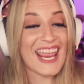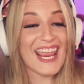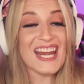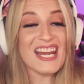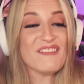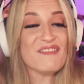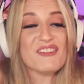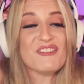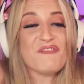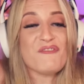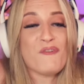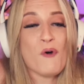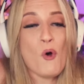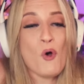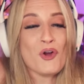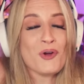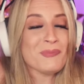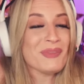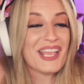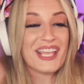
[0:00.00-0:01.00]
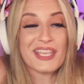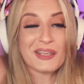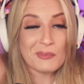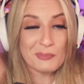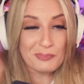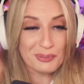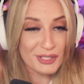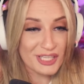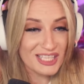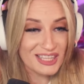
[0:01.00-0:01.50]
can't even form like
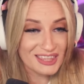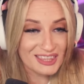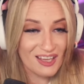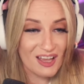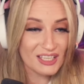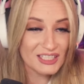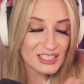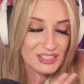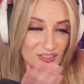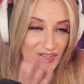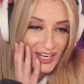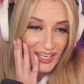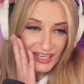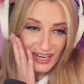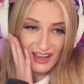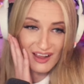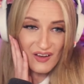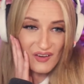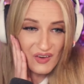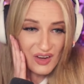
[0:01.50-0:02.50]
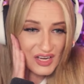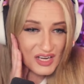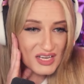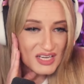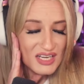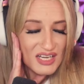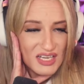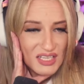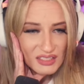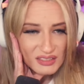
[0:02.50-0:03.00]
complete thoughts right now.
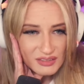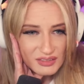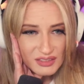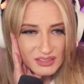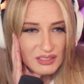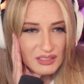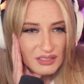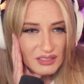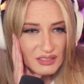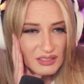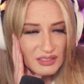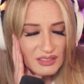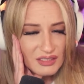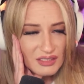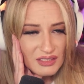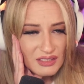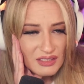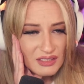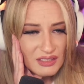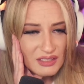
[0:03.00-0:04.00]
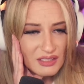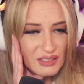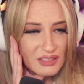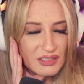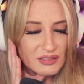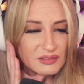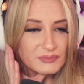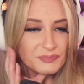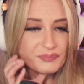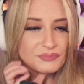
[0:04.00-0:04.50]
Falin!
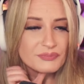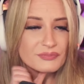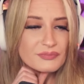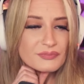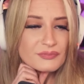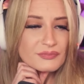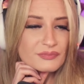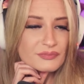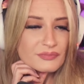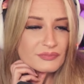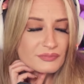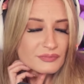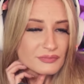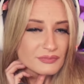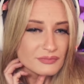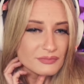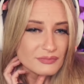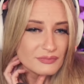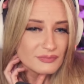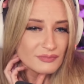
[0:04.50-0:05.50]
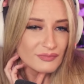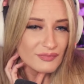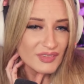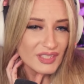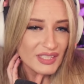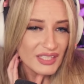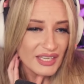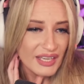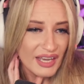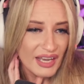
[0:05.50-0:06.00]
That's an Undine.
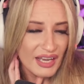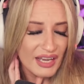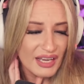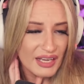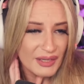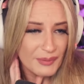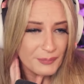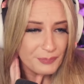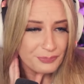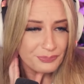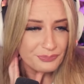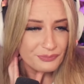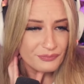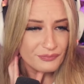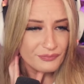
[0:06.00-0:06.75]
Yeah.